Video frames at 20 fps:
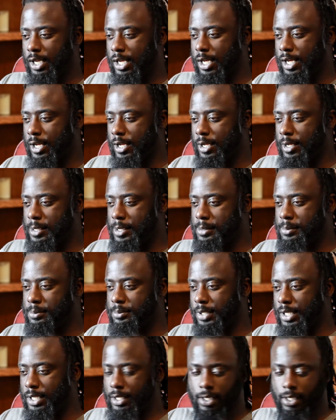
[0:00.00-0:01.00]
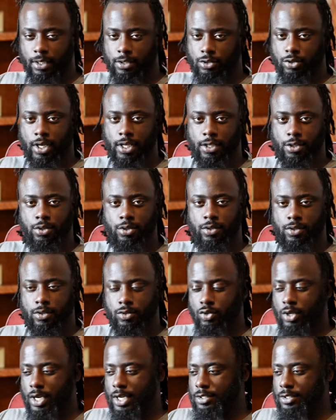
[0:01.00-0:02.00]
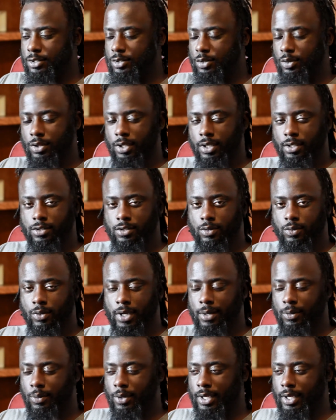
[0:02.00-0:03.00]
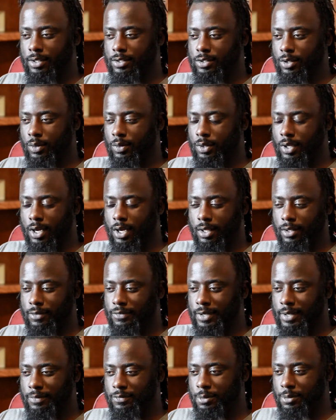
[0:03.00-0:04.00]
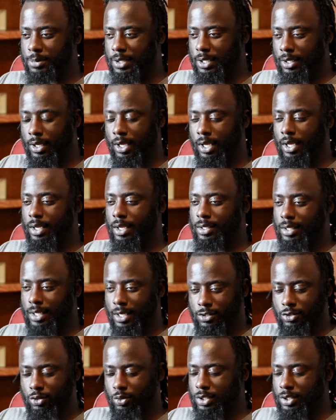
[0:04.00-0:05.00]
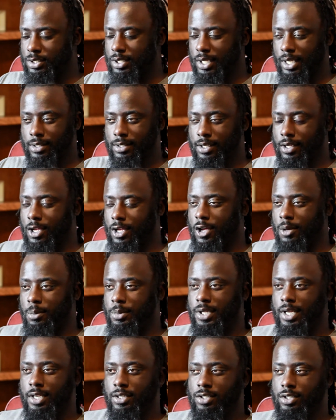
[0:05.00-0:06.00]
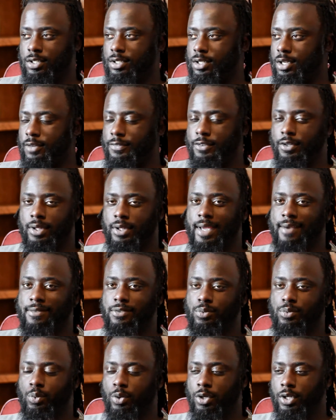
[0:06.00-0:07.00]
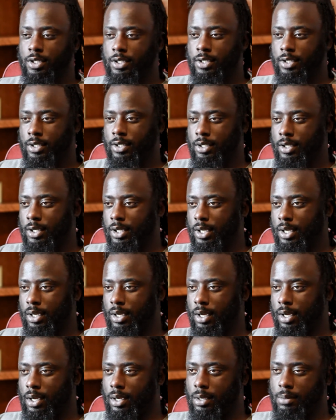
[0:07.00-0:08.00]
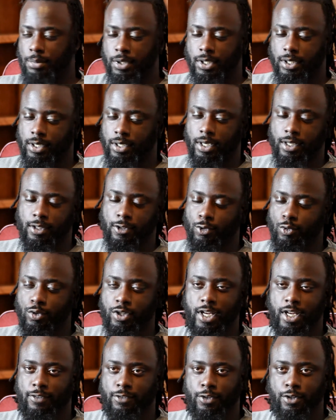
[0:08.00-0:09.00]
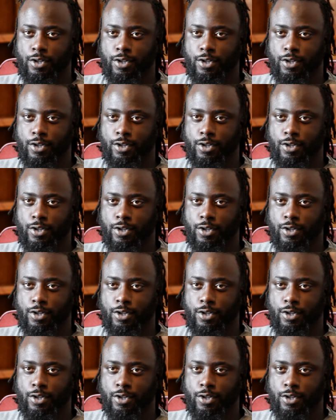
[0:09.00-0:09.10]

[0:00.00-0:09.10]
and trying to do things the right way. So the Hall of Fame for me, yes, you could say it's a culmination of your life's work, but again, you never